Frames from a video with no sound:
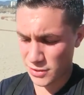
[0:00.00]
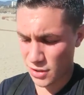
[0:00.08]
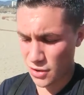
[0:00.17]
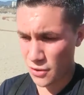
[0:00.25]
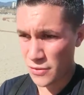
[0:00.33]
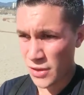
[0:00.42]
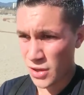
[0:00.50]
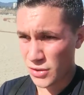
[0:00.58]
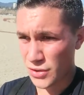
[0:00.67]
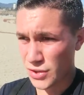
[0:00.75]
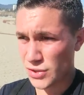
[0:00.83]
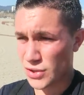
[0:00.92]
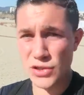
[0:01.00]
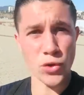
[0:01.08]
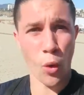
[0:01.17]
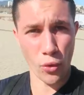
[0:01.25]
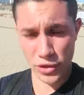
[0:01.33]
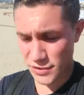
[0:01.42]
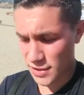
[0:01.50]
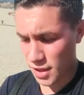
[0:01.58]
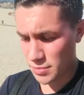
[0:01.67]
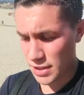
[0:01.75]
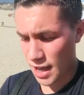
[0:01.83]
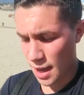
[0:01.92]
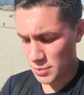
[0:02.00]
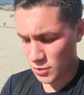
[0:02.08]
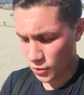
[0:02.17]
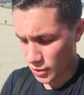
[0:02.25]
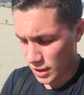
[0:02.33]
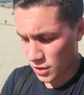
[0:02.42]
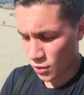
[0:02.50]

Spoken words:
so the Scizor is gonna be absolutely